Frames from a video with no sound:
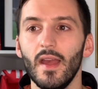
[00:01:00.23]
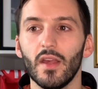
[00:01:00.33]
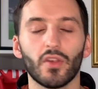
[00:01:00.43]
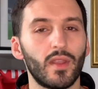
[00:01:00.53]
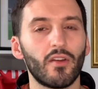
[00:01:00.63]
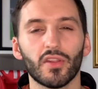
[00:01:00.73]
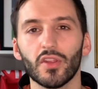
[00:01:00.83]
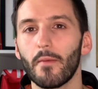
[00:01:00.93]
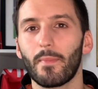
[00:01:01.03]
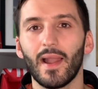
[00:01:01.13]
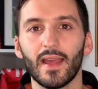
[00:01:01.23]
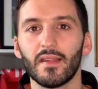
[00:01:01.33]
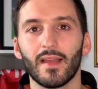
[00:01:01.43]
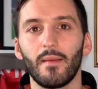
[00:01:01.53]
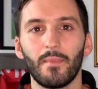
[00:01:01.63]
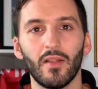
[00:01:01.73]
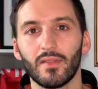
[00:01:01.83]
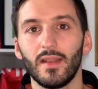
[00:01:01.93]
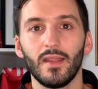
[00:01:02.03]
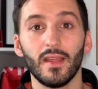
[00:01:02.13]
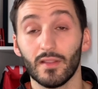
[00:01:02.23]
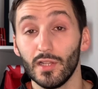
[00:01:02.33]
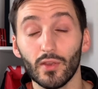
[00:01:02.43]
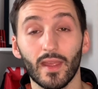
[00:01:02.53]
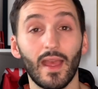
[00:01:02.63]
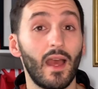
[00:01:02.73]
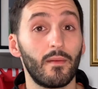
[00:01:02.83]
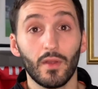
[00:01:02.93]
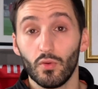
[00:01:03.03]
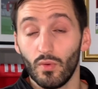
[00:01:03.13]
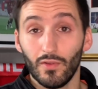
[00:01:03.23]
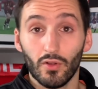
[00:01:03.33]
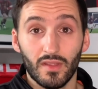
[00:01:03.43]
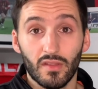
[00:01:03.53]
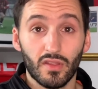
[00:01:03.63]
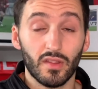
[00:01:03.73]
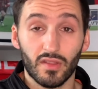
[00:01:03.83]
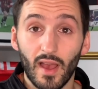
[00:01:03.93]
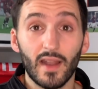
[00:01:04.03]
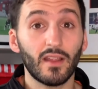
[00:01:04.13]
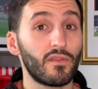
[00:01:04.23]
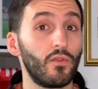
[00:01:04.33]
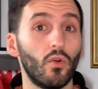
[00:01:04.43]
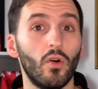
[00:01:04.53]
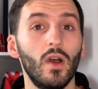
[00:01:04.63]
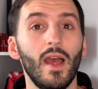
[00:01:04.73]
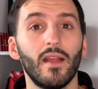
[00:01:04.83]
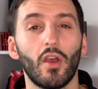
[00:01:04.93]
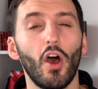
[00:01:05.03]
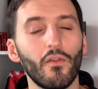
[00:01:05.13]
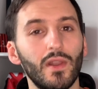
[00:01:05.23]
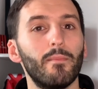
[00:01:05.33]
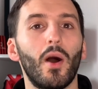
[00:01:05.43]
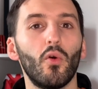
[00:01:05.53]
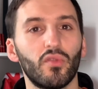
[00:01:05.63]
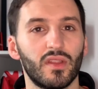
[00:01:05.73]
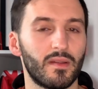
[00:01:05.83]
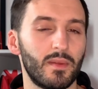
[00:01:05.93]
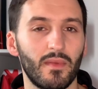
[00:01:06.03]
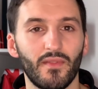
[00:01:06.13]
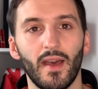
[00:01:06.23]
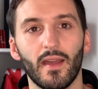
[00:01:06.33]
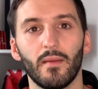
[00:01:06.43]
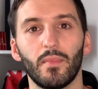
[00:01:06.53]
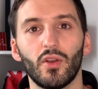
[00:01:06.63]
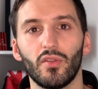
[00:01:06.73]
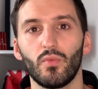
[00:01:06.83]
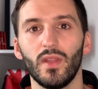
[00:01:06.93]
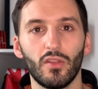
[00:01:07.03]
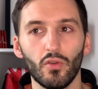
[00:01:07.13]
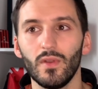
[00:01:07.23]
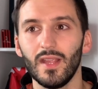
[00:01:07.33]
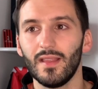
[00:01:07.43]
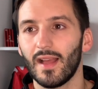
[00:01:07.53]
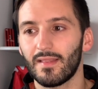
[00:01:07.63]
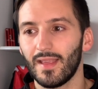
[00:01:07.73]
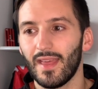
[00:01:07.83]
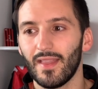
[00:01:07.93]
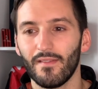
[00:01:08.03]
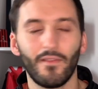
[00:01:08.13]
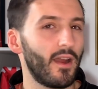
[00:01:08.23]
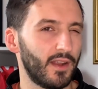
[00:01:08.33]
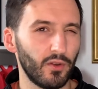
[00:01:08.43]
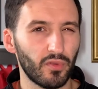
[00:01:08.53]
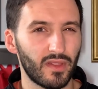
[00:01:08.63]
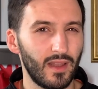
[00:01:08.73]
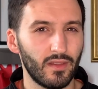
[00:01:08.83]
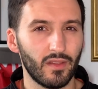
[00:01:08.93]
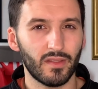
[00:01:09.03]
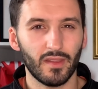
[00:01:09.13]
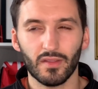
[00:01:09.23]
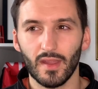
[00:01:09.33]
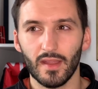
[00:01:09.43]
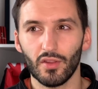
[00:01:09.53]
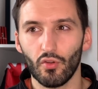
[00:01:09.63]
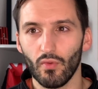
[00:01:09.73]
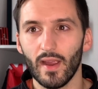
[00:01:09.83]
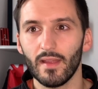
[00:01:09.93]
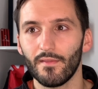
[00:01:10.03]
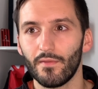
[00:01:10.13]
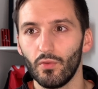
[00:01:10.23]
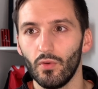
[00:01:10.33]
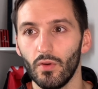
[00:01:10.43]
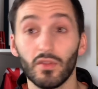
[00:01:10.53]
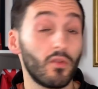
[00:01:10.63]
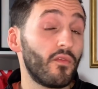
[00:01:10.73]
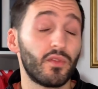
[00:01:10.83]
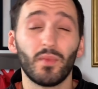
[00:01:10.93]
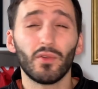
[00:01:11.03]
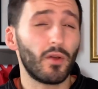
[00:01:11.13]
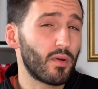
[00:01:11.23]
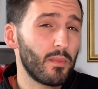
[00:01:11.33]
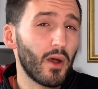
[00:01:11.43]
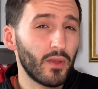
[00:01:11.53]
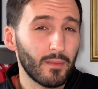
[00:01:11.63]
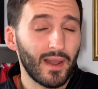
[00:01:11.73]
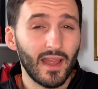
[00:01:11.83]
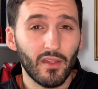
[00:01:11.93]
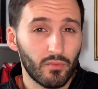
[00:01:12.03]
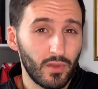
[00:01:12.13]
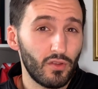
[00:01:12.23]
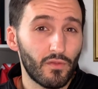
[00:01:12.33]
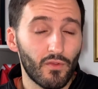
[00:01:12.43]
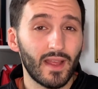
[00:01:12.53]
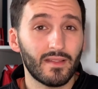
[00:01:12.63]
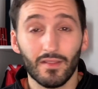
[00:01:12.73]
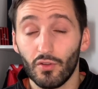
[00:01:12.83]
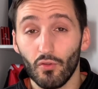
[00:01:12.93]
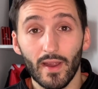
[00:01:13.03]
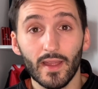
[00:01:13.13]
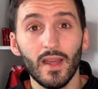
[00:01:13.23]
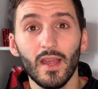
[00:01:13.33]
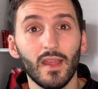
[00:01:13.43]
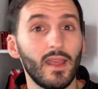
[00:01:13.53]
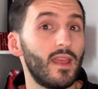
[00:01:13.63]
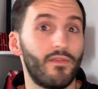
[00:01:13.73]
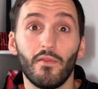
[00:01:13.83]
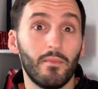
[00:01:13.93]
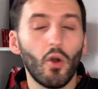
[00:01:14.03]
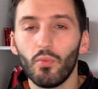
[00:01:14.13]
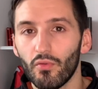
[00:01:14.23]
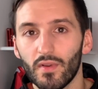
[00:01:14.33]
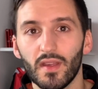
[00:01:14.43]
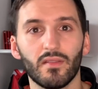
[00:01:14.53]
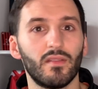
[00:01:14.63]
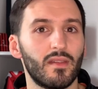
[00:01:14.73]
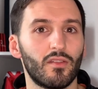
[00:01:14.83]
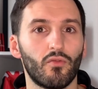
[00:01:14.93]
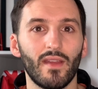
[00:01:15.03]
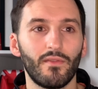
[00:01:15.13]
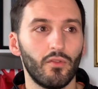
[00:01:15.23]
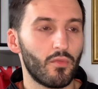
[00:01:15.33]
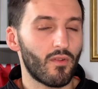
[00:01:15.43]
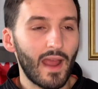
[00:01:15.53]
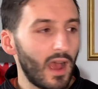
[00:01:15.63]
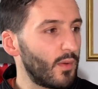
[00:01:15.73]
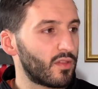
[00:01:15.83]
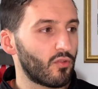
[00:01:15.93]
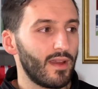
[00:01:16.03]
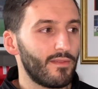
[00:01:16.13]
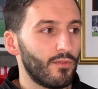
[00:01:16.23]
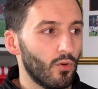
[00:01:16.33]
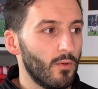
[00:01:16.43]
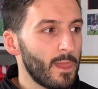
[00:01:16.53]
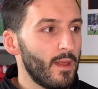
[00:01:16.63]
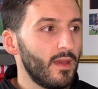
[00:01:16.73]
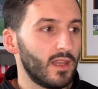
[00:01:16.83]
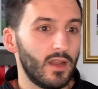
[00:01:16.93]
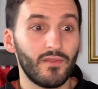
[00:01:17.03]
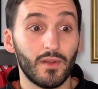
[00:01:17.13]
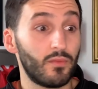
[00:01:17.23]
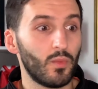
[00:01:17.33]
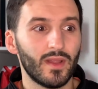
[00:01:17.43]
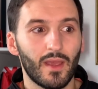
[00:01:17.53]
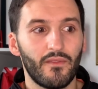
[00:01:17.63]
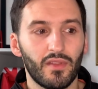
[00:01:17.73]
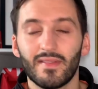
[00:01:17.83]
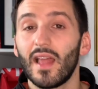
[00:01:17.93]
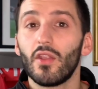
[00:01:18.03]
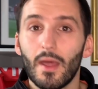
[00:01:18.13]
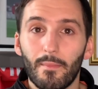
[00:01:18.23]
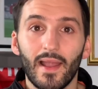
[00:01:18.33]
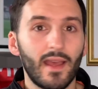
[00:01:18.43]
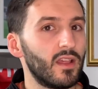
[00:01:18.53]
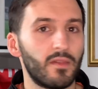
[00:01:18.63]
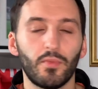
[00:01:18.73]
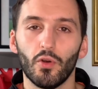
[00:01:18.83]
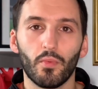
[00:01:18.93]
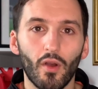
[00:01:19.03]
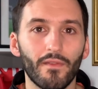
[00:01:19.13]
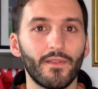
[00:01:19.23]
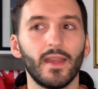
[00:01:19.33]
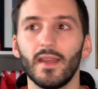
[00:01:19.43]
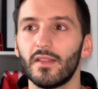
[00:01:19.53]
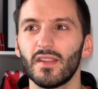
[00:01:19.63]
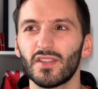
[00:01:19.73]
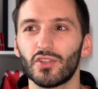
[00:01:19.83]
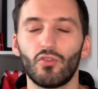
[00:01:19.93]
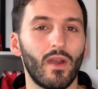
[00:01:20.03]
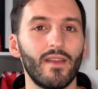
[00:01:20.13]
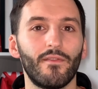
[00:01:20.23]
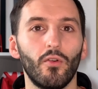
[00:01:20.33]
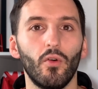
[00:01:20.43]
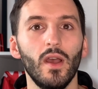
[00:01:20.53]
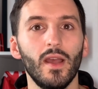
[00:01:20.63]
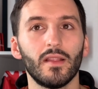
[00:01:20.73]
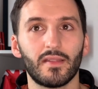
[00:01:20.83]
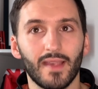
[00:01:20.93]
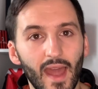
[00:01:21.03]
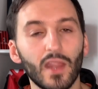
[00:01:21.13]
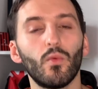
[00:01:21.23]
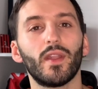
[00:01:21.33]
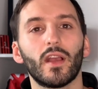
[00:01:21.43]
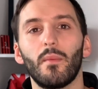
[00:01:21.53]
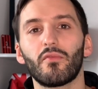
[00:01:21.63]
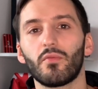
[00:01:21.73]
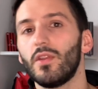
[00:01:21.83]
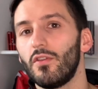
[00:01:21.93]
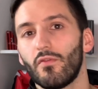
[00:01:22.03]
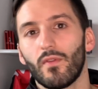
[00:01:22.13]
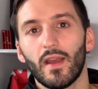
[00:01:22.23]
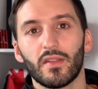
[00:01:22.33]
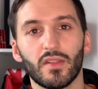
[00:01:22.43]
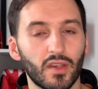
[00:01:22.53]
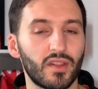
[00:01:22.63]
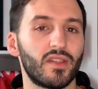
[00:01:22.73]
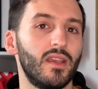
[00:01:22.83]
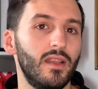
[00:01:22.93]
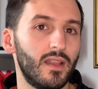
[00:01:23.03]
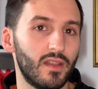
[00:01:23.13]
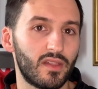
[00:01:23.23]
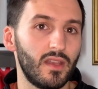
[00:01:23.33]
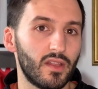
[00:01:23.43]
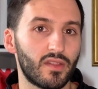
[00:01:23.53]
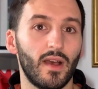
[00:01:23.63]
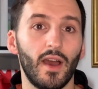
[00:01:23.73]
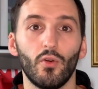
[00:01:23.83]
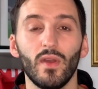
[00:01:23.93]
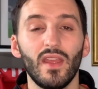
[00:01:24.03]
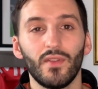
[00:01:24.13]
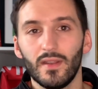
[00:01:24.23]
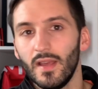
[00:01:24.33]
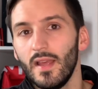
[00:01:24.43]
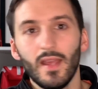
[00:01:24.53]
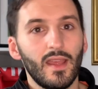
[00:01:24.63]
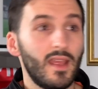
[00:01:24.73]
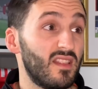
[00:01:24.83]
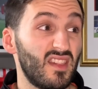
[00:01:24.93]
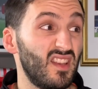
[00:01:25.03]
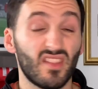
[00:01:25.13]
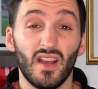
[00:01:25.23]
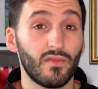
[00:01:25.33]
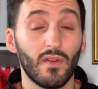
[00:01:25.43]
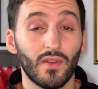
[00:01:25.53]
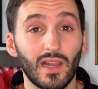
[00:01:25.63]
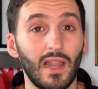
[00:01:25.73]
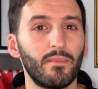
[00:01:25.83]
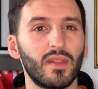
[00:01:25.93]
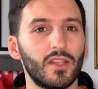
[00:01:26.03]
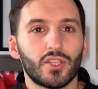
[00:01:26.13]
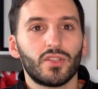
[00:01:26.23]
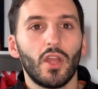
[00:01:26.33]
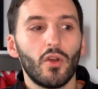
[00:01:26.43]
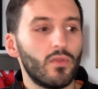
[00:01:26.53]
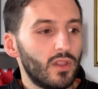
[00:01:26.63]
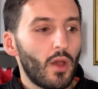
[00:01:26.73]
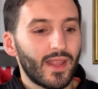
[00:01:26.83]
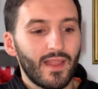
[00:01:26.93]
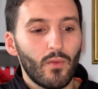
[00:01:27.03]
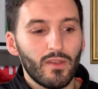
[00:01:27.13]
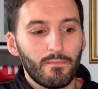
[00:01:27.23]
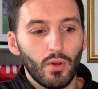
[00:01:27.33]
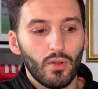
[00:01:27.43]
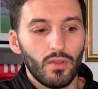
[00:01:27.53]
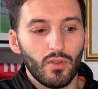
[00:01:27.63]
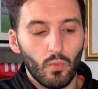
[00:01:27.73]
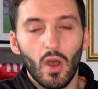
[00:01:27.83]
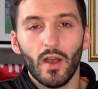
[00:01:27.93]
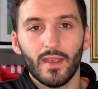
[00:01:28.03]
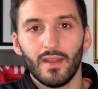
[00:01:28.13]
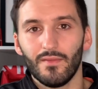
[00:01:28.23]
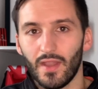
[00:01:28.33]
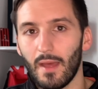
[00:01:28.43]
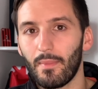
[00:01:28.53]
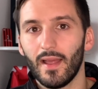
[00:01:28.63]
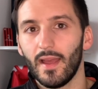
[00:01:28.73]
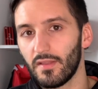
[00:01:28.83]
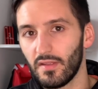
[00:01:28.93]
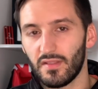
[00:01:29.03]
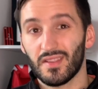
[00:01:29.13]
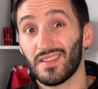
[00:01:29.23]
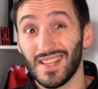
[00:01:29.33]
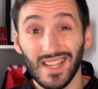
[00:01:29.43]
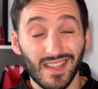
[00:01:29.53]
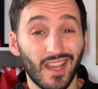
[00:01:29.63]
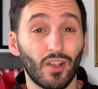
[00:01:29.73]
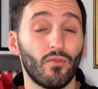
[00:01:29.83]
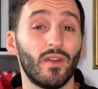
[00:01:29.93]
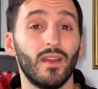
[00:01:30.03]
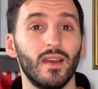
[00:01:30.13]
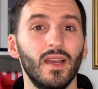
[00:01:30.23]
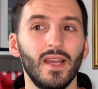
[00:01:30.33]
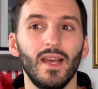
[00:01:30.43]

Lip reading: So there are certain players that Maldini is looking at who have locked in certain signings for to hopefully bolster the Primavera, because we do need that to get that firing all cylinders. It's great obviously we all know promoting players from the youth ranks is great for multiple reasons. It's great for morale, it's great for, even if the one day you have to sell on that player, it's pure profit. It's just great to see anyone that comes from the youth ranks succeed in the senior side or even in senior sides of other clubs. It's just knowing that we put the work in for that player to succeed in their career.